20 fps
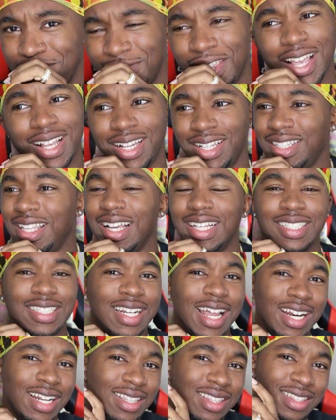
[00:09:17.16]
That that's
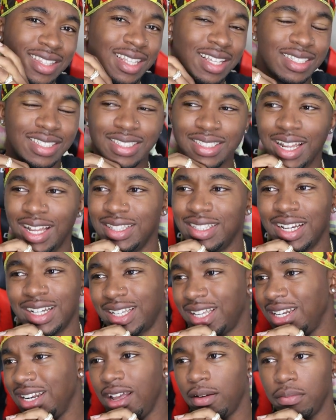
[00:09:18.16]
not a. That's not.
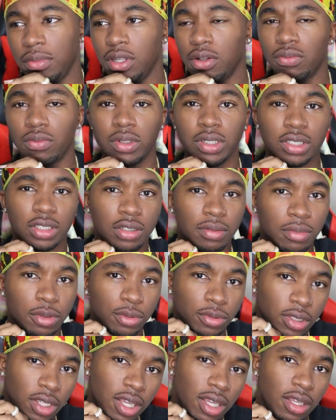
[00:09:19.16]
That cannot be a reasonable
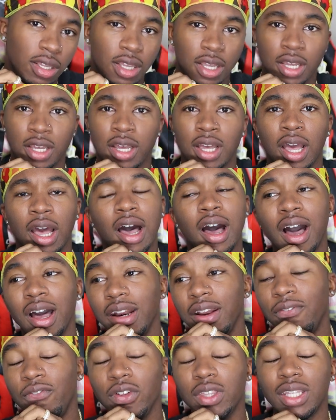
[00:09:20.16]
thing. One
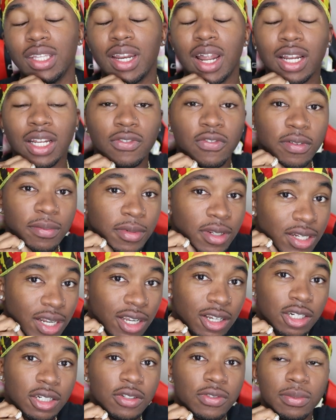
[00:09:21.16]
hundred fifty dollars from the
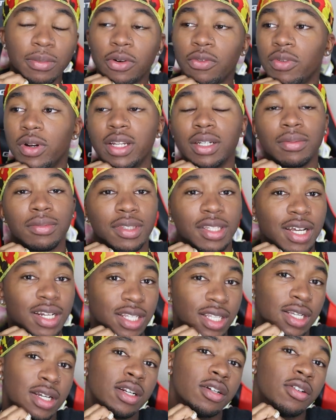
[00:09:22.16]
knackers from a random
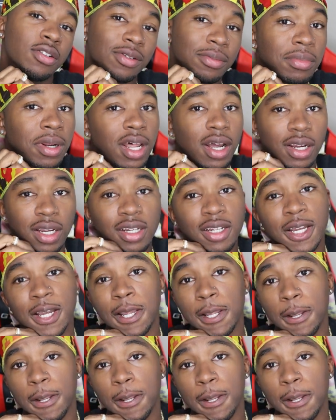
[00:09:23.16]
thought eon on the block.